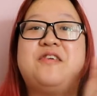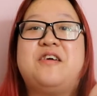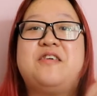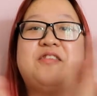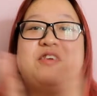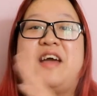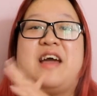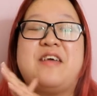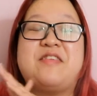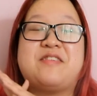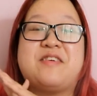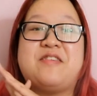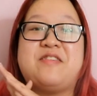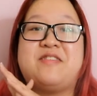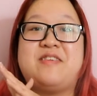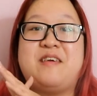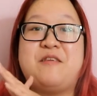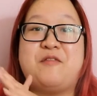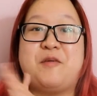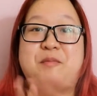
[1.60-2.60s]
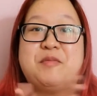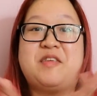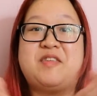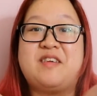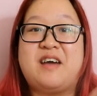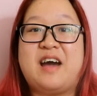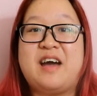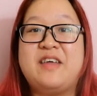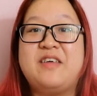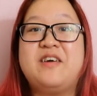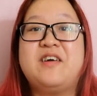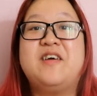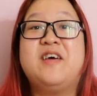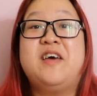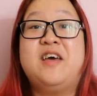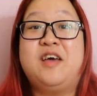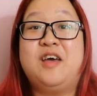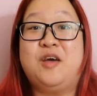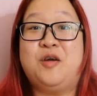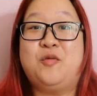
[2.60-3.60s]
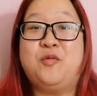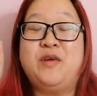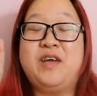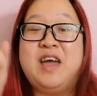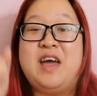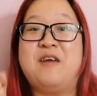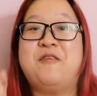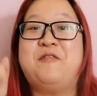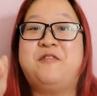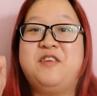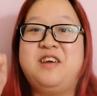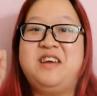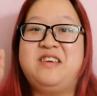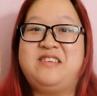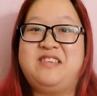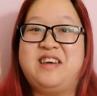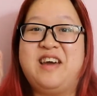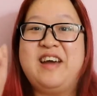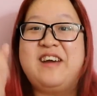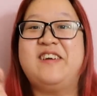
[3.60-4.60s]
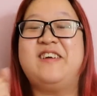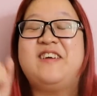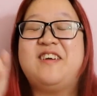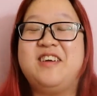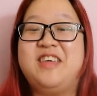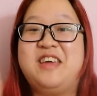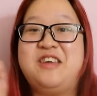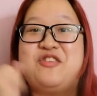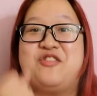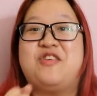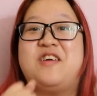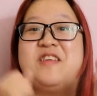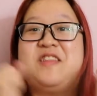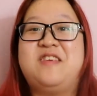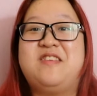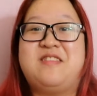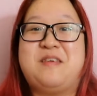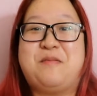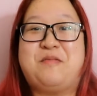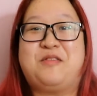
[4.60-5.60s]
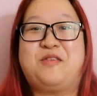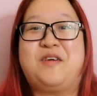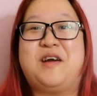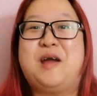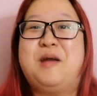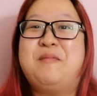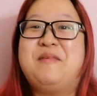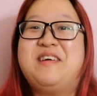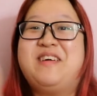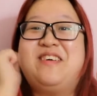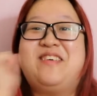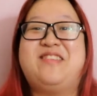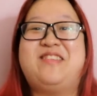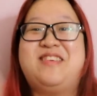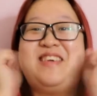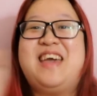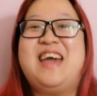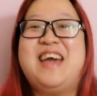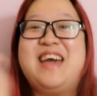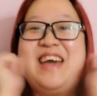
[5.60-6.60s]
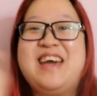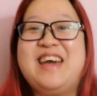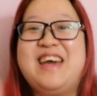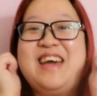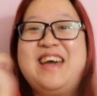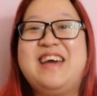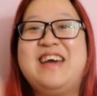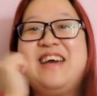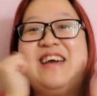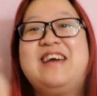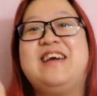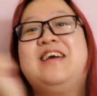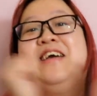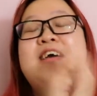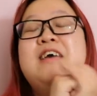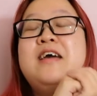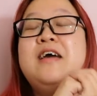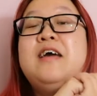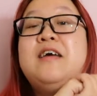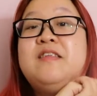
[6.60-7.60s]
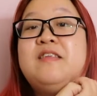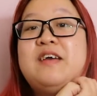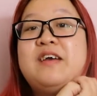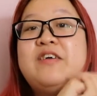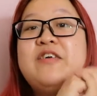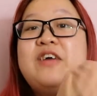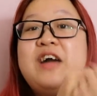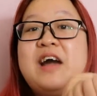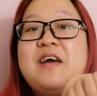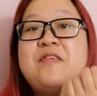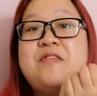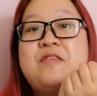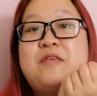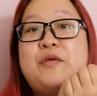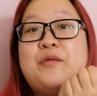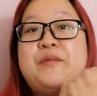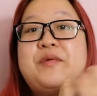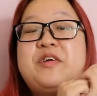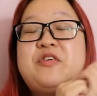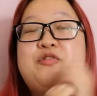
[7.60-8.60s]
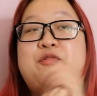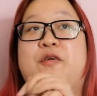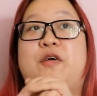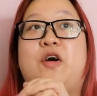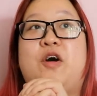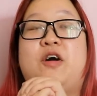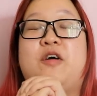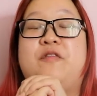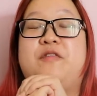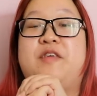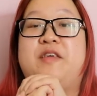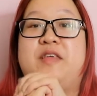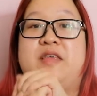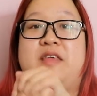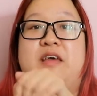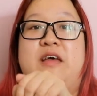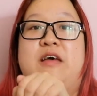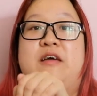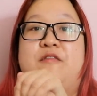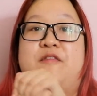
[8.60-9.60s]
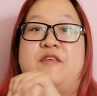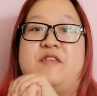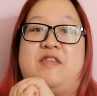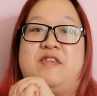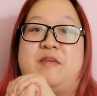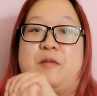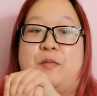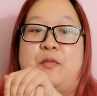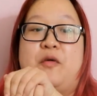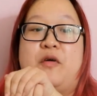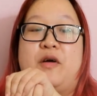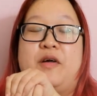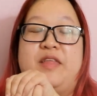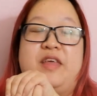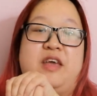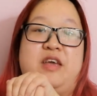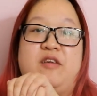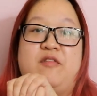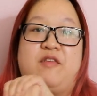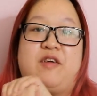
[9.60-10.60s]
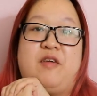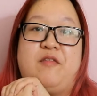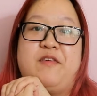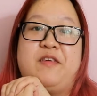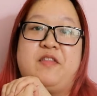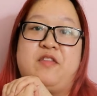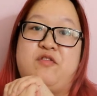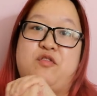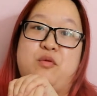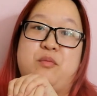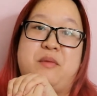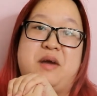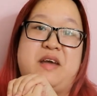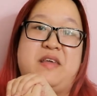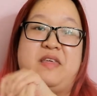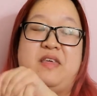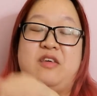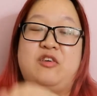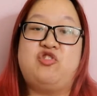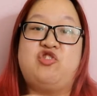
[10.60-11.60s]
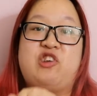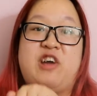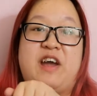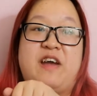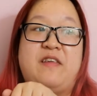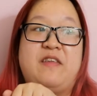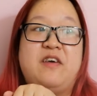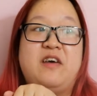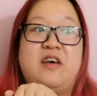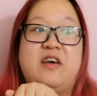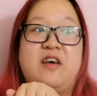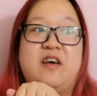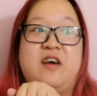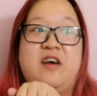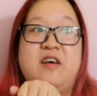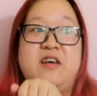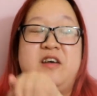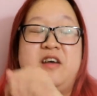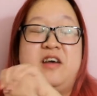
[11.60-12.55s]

as you guys can see from the title, we have reached 120 subscribers. Yay! Thank you guys so much for all of the love and support that you've given to my little channel.